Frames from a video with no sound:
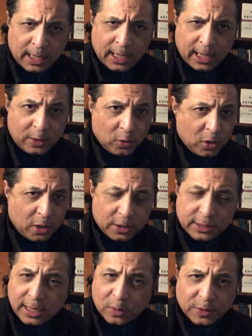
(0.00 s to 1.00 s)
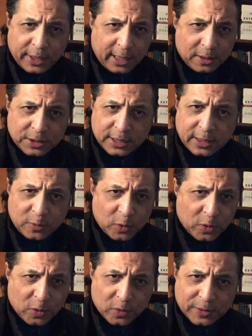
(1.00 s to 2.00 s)
and no contact with the outside
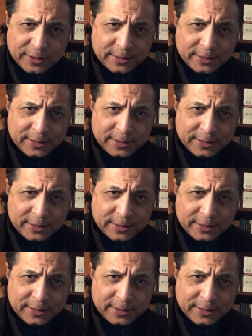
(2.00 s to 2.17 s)
world.